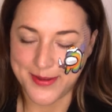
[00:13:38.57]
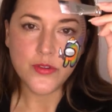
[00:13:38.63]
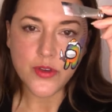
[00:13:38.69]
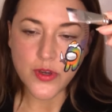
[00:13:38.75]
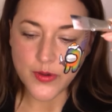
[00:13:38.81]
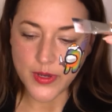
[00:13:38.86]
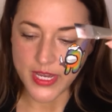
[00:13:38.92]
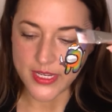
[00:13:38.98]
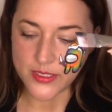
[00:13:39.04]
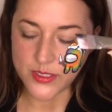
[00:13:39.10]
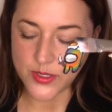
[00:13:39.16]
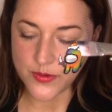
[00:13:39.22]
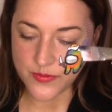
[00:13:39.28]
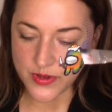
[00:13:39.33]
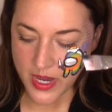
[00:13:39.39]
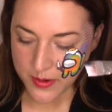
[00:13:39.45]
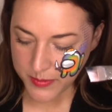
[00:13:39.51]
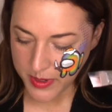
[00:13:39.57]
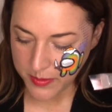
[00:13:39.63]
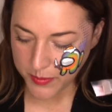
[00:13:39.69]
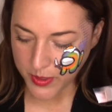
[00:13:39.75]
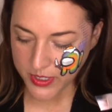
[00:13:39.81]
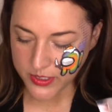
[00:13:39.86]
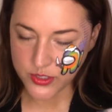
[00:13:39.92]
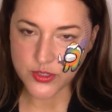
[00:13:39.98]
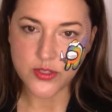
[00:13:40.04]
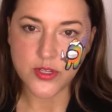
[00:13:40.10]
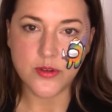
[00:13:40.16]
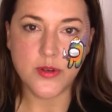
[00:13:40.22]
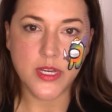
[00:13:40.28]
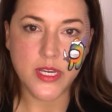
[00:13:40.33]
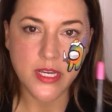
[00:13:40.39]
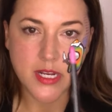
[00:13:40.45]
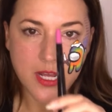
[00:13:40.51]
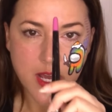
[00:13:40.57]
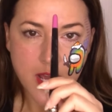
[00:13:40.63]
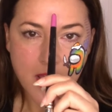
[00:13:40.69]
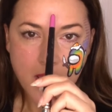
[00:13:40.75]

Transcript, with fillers: Okay, so I've got my brush loaded